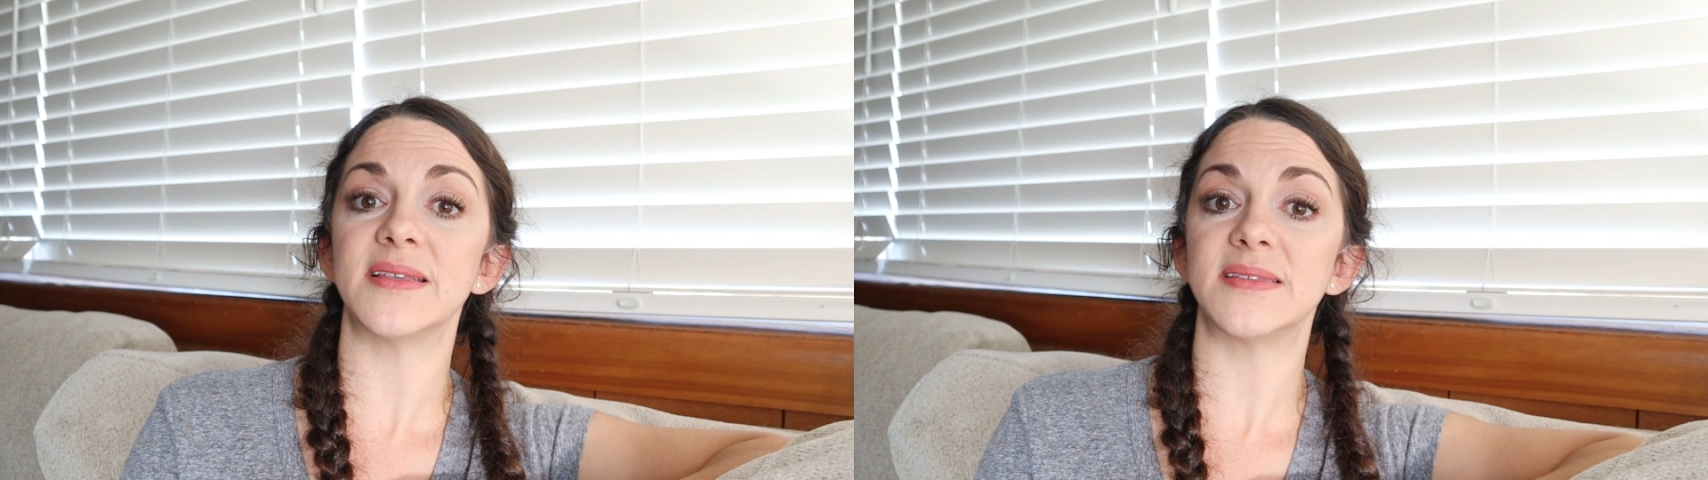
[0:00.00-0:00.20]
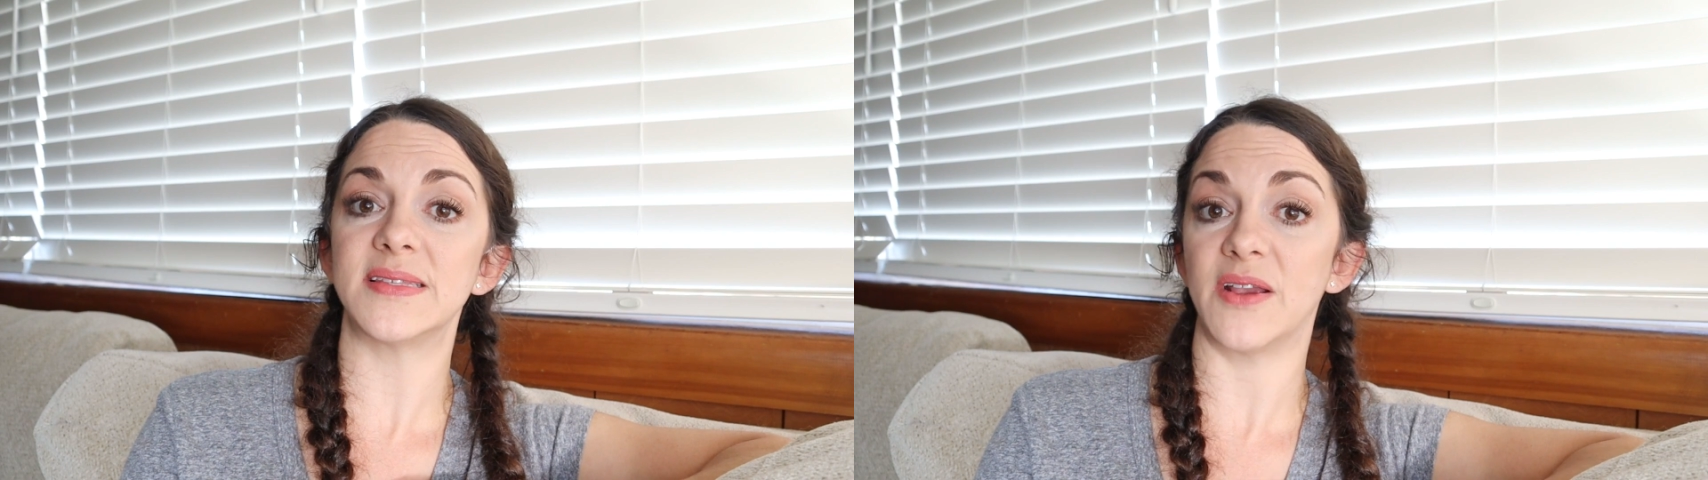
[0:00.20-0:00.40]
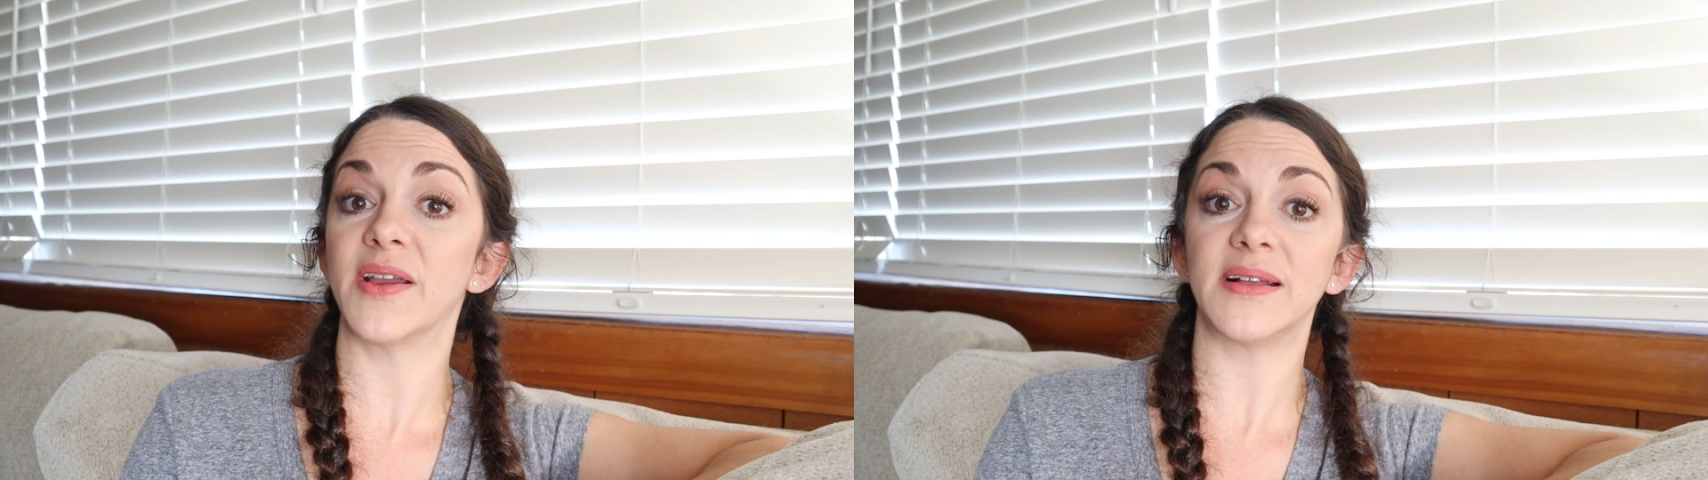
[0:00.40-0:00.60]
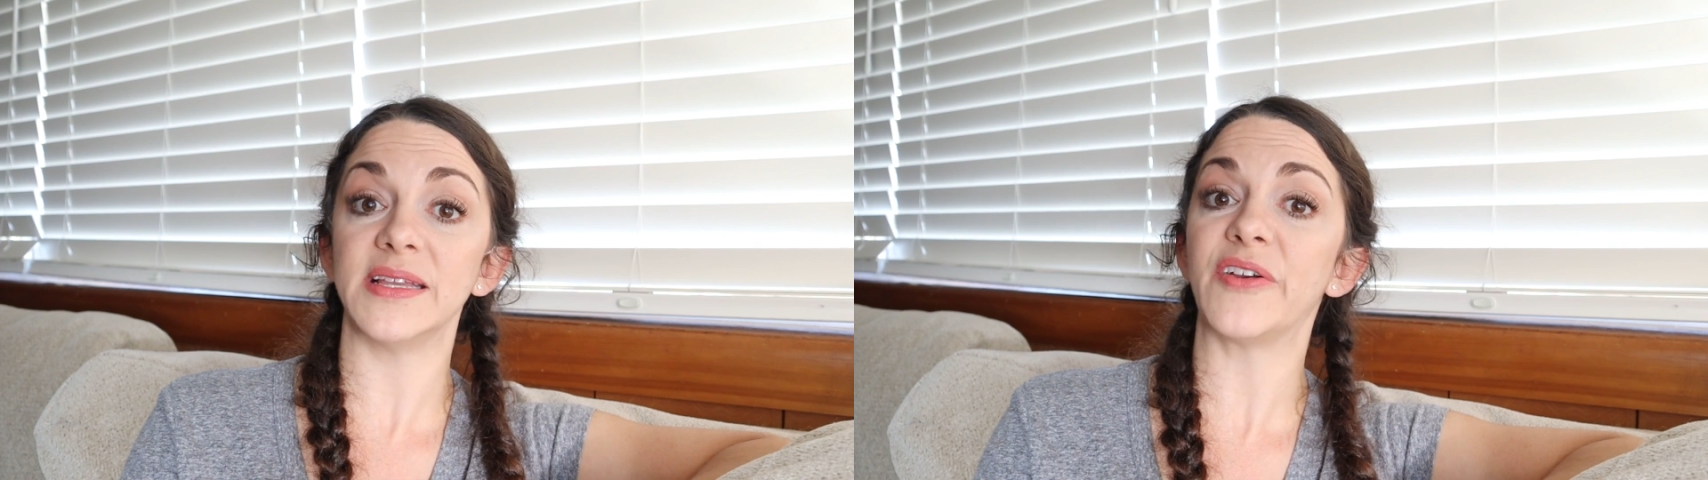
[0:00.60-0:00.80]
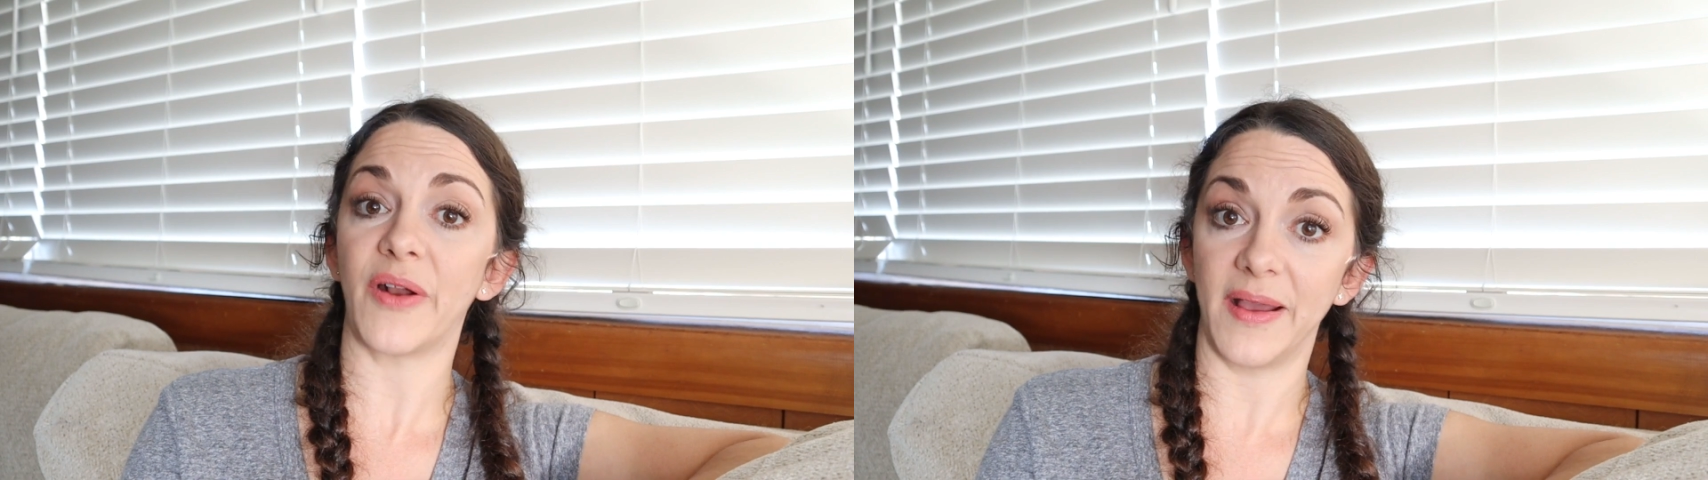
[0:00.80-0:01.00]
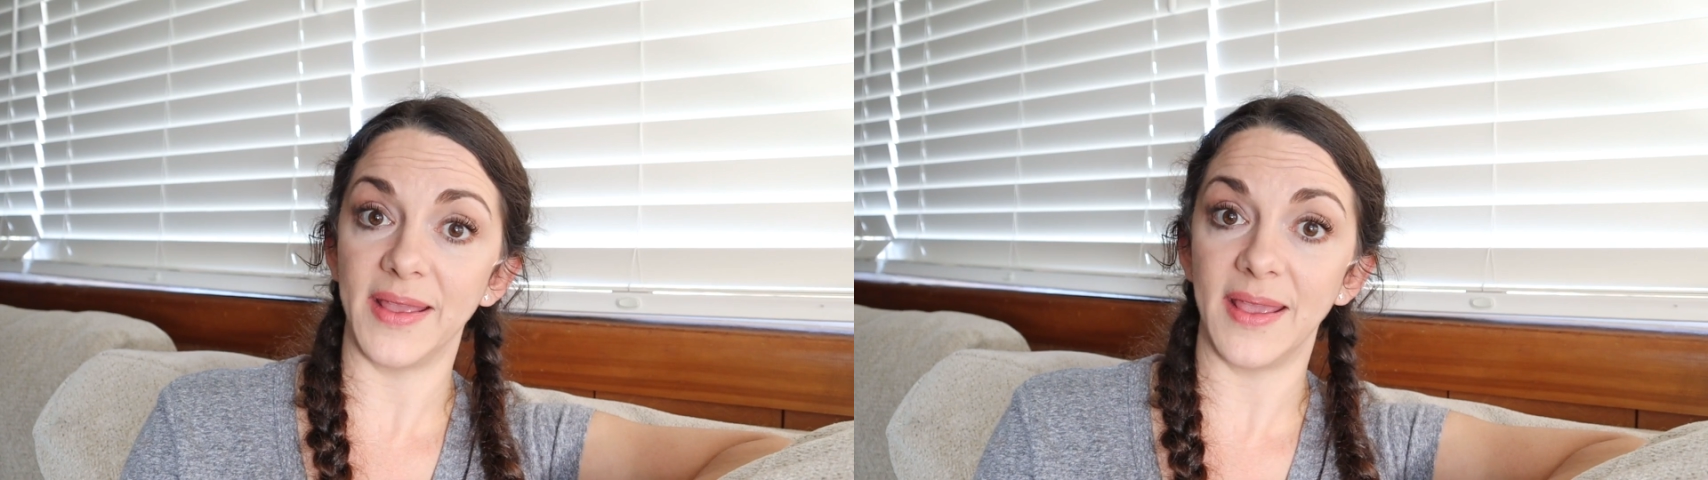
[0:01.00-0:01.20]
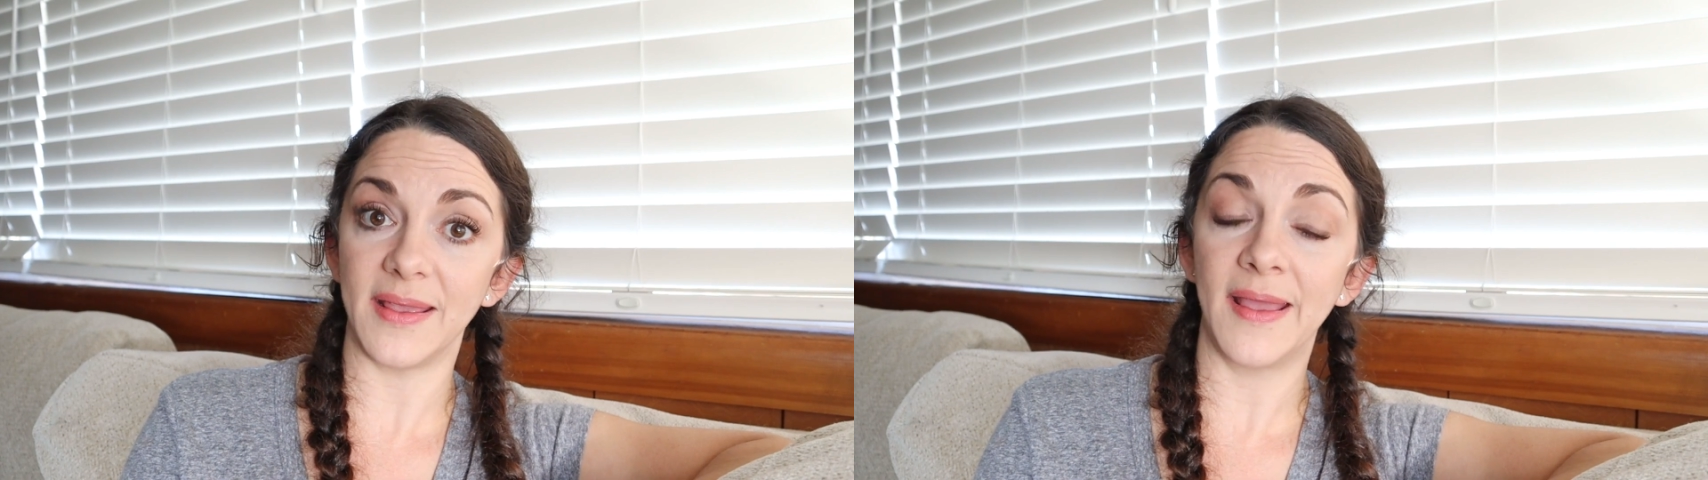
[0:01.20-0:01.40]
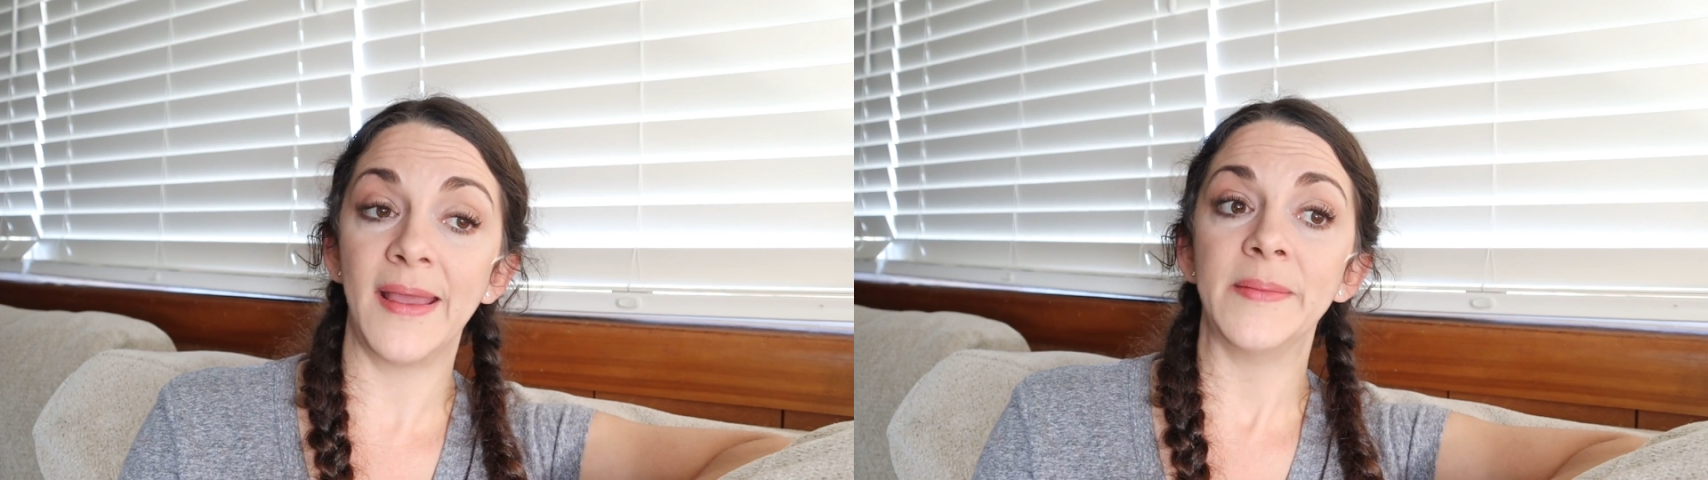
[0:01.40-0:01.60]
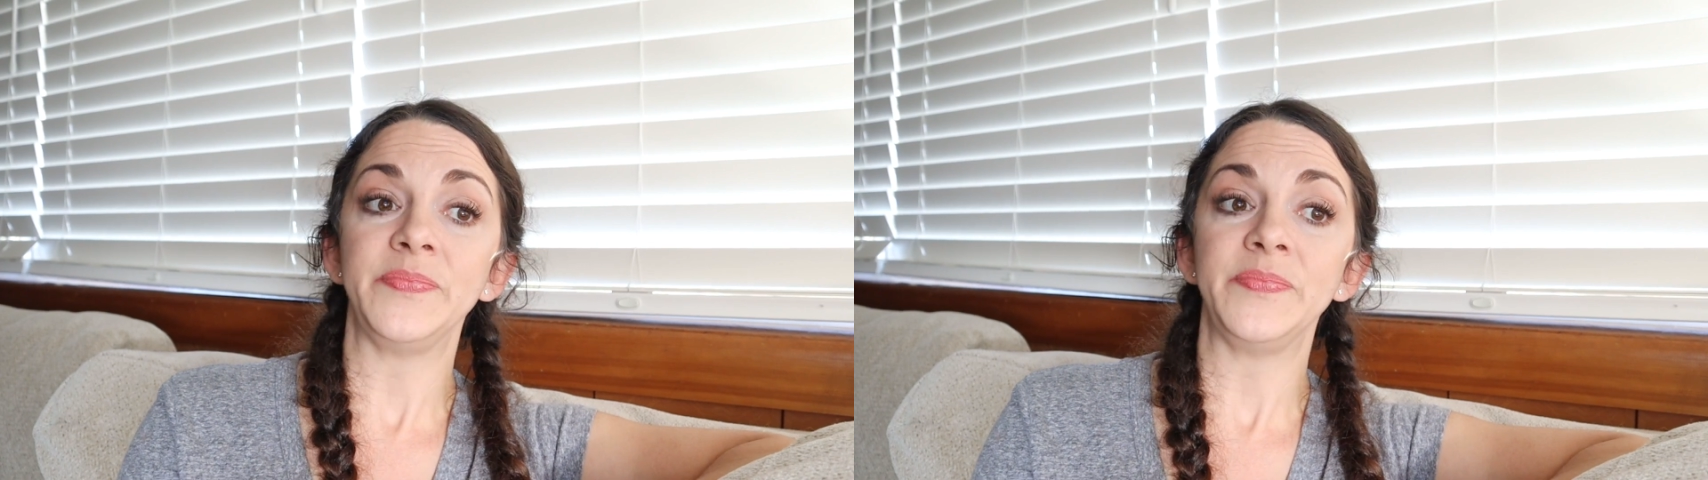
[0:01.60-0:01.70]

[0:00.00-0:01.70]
hysterically crying.